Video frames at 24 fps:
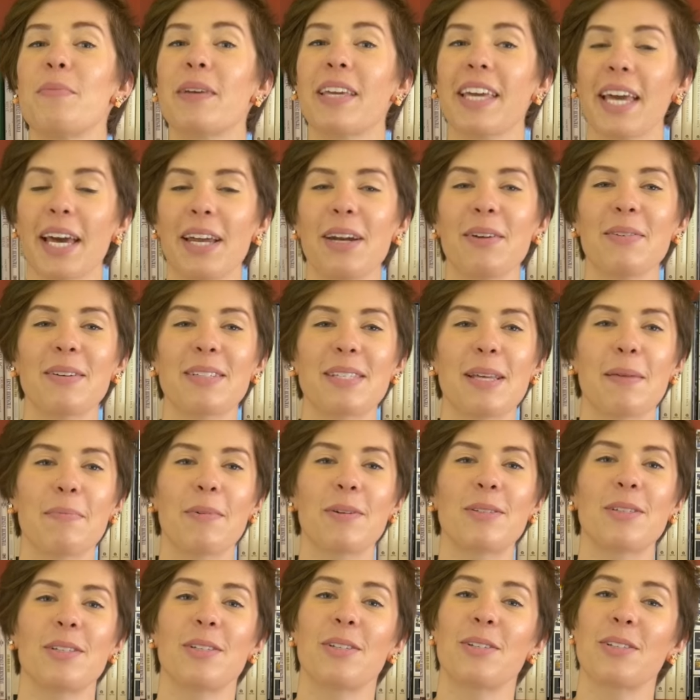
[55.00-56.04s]
The uh-huh.
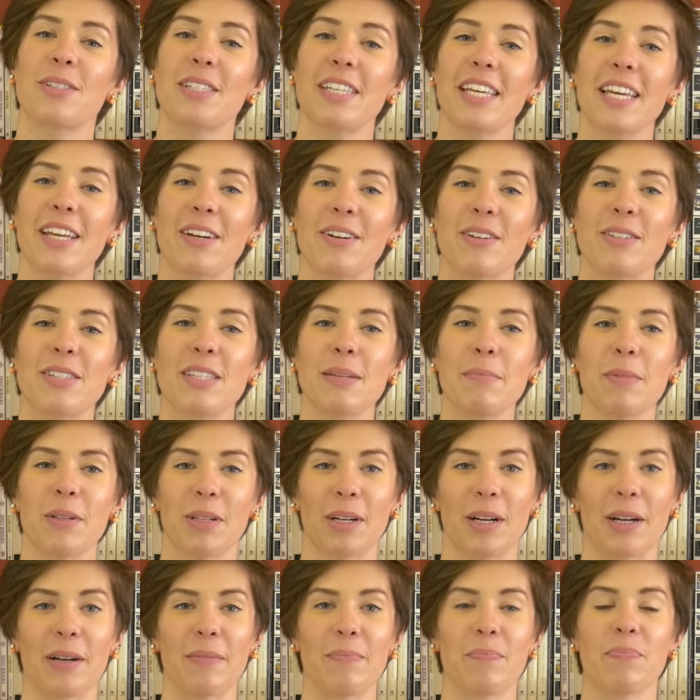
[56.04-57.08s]
mechanoreceptors in your skin are
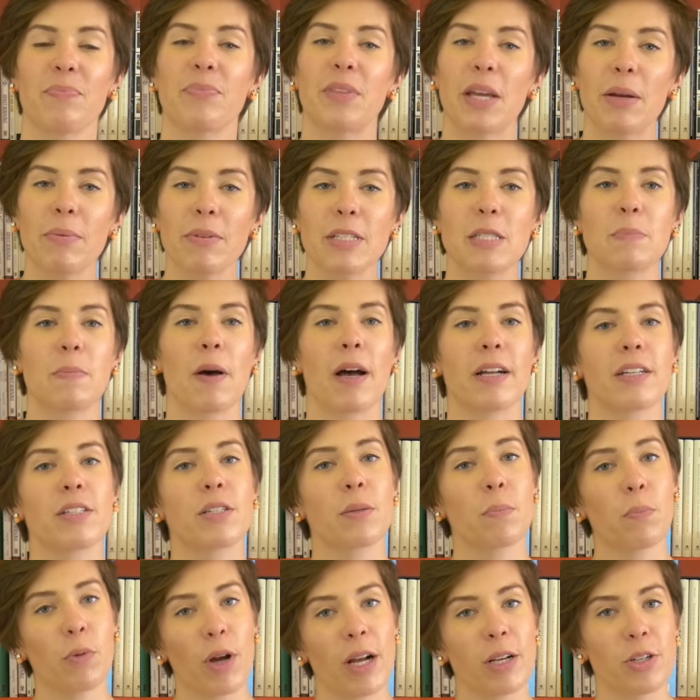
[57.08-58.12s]
similar. They respond
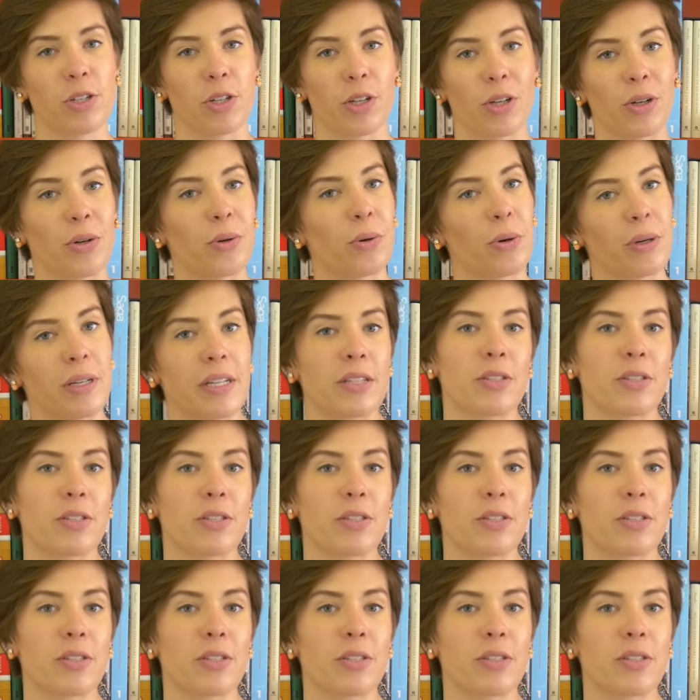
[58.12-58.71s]
to pressure or